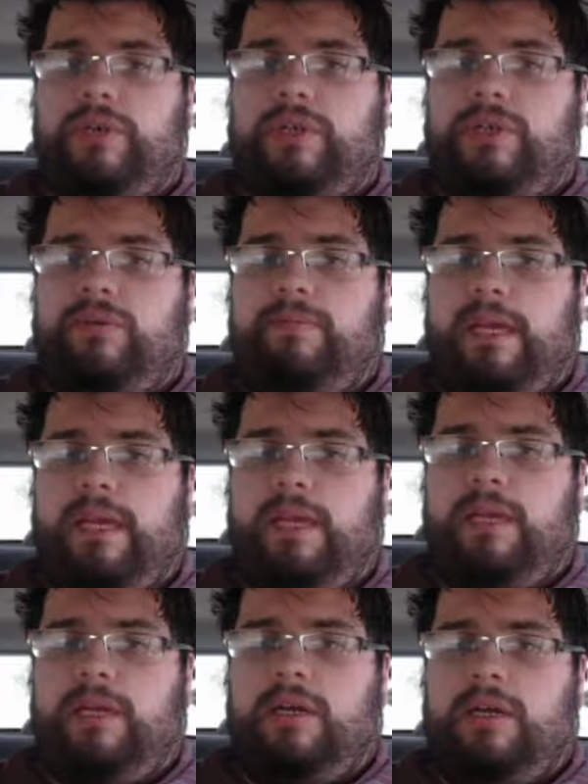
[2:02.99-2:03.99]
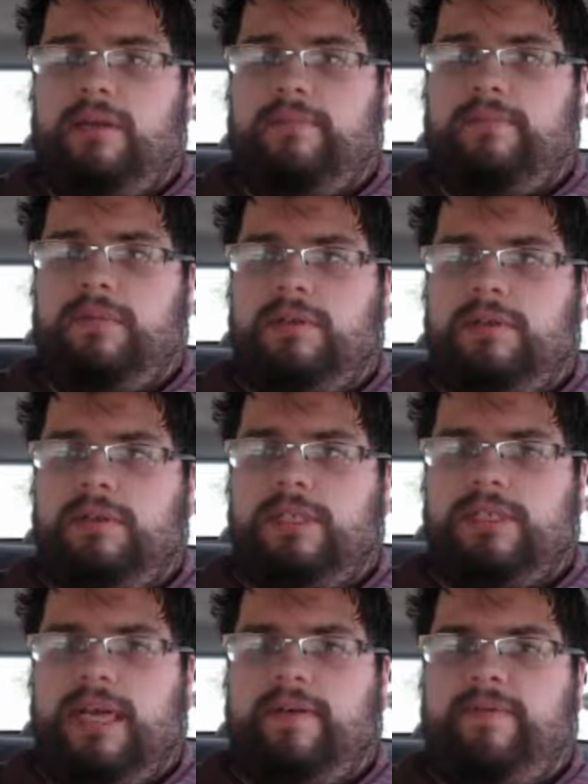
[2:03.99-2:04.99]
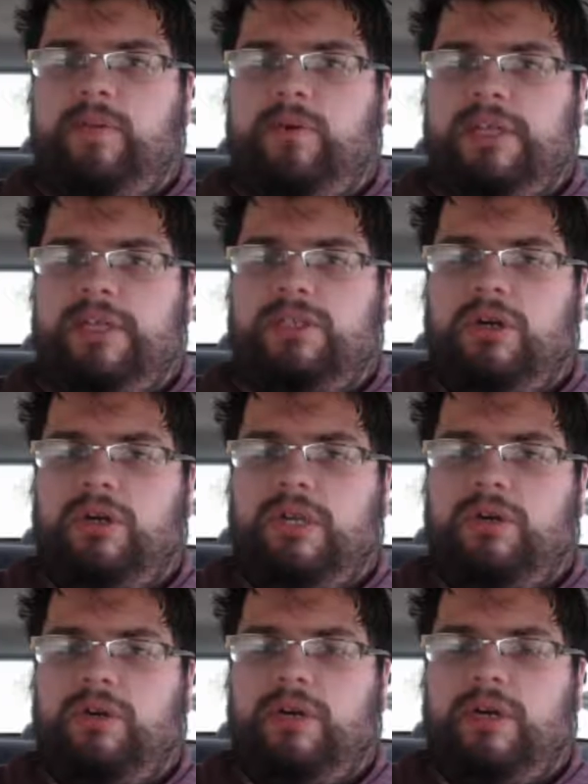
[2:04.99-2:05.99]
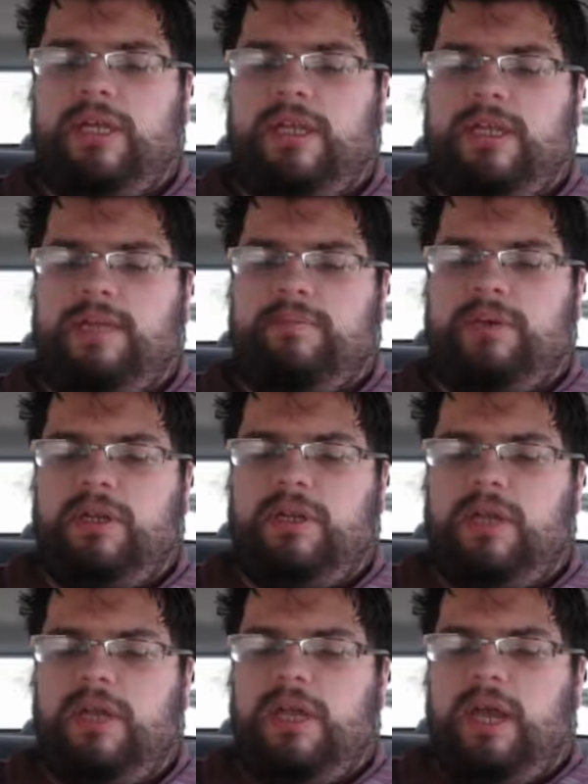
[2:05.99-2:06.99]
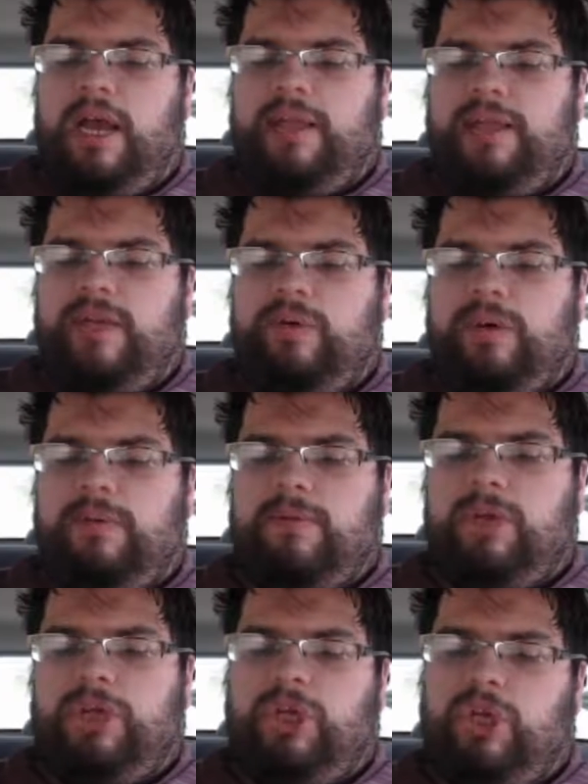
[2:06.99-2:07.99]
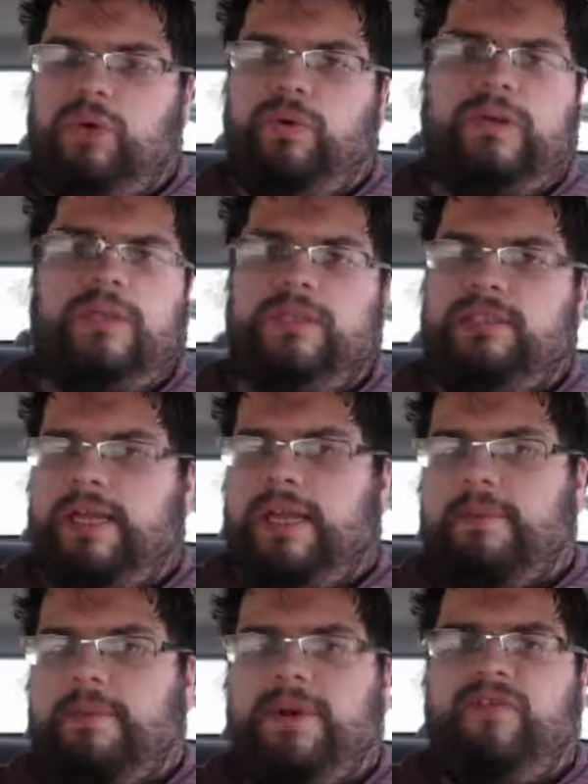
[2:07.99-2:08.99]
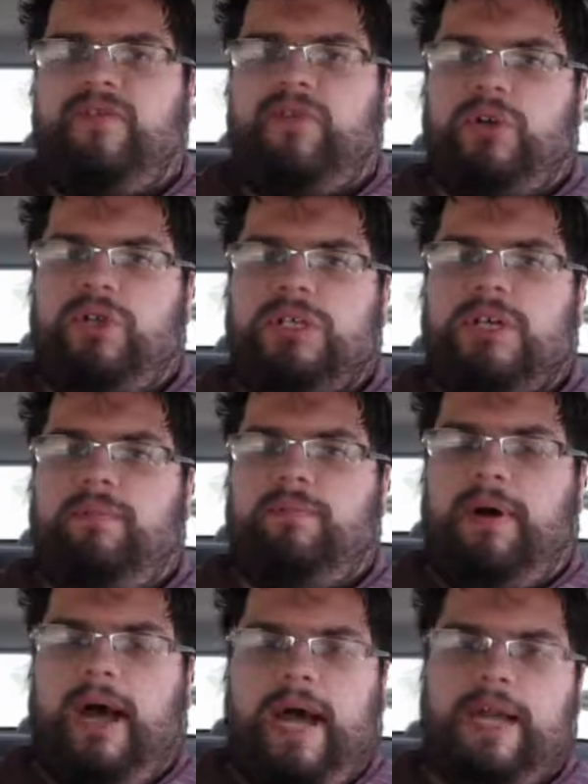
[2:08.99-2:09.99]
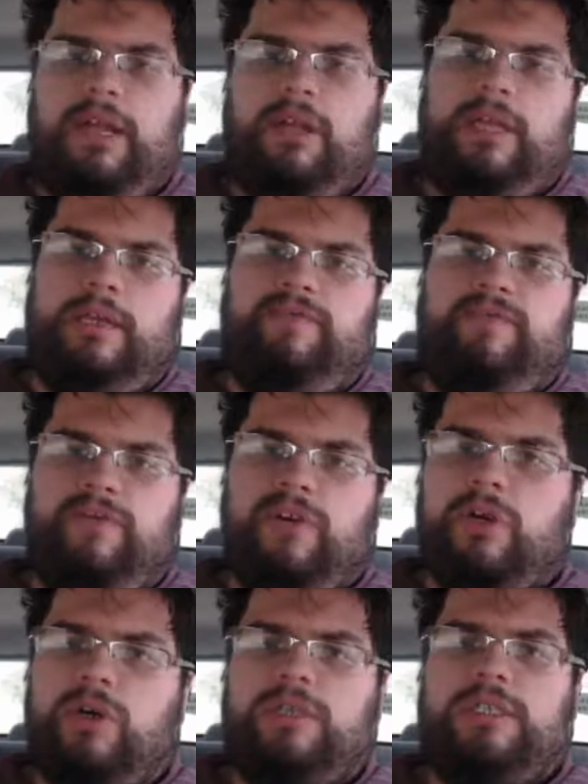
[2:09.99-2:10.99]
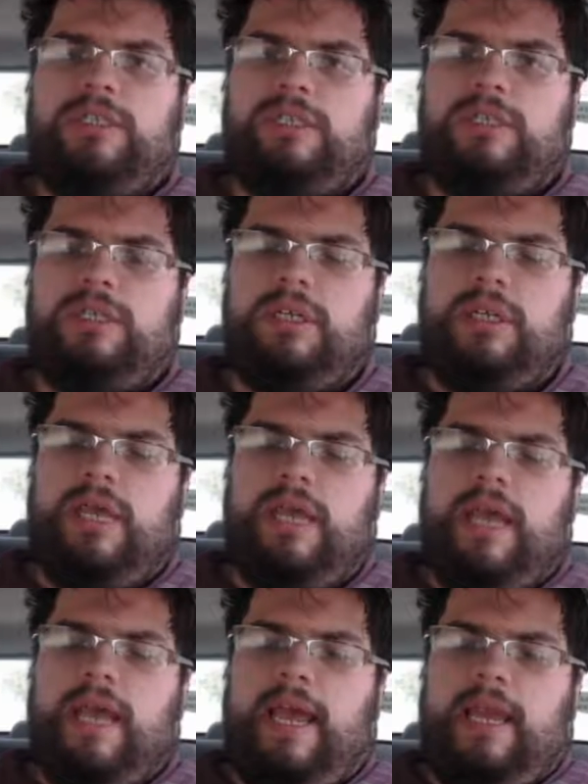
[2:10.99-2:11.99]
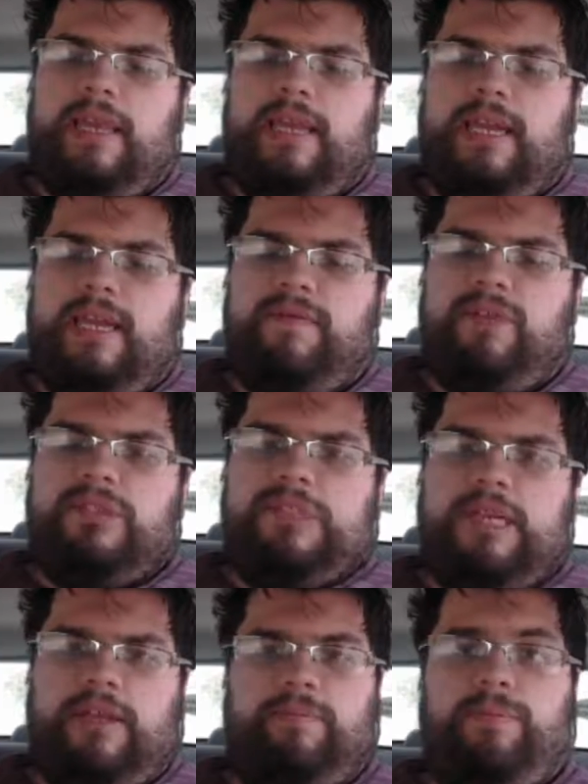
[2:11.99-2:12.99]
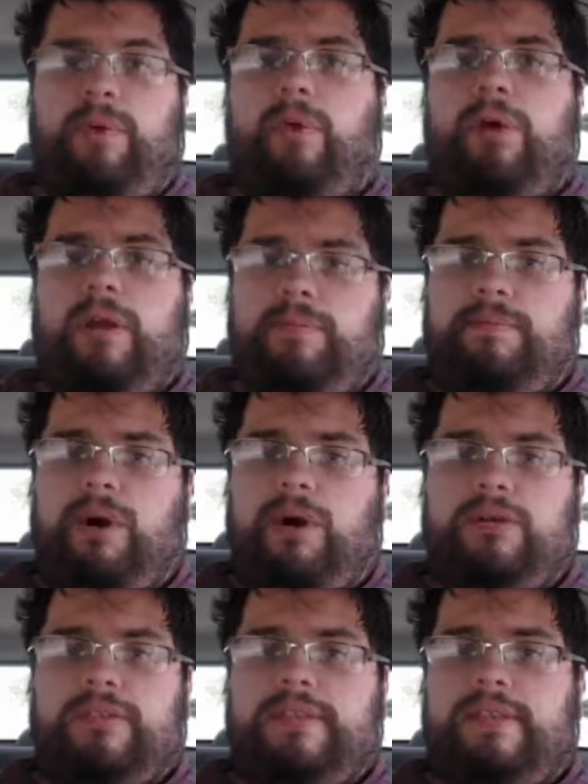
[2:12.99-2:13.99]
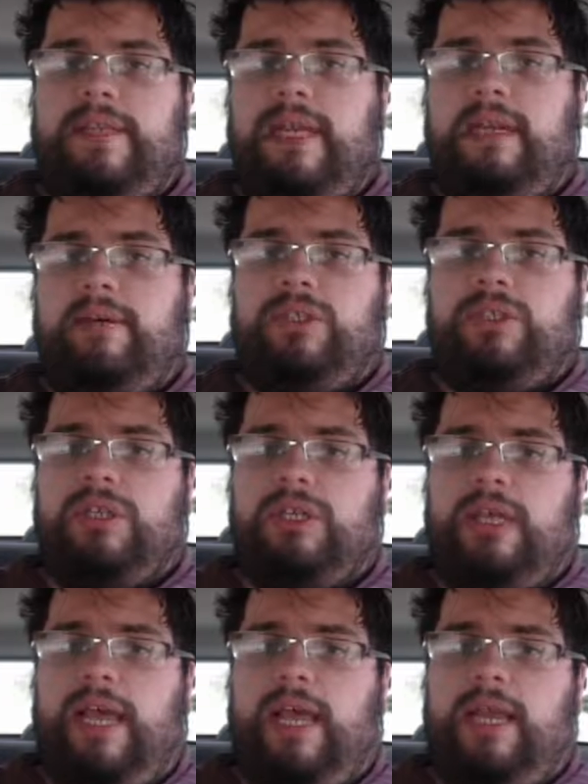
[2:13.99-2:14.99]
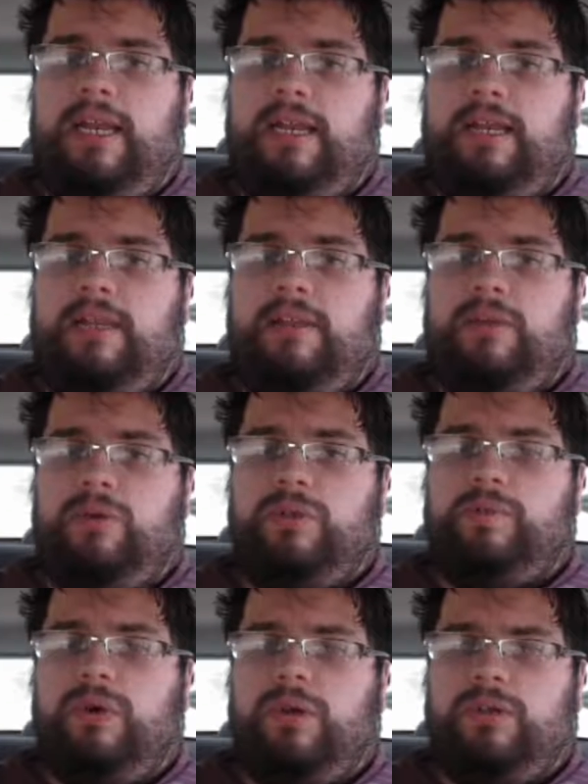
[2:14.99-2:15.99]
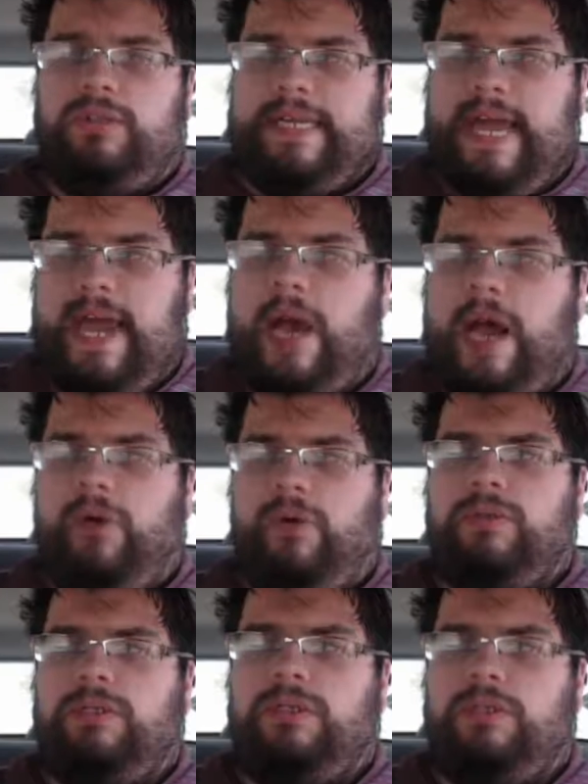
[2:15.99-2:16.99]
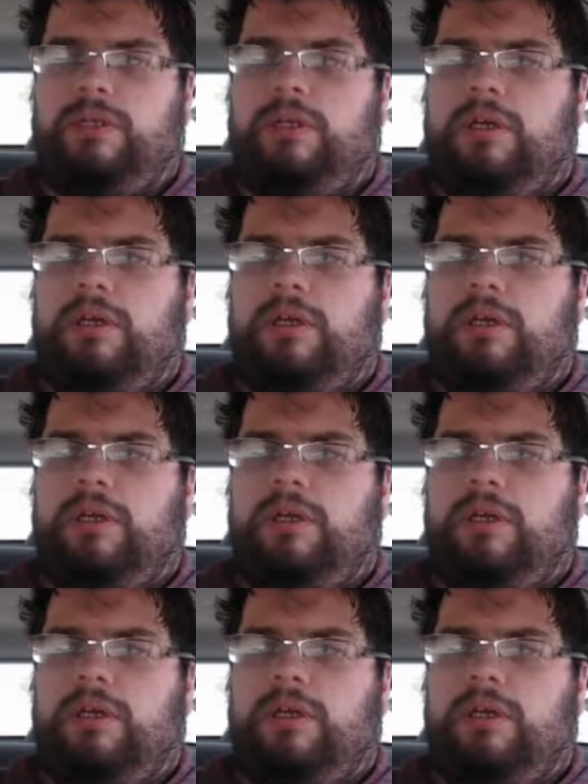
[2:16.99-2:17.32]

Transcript: going to be, because I haven't really started or anything, but I think what I'm going to do is that I'm going to first compile it first, and then if there's any boring parts, then I'm just going to edit those parts out.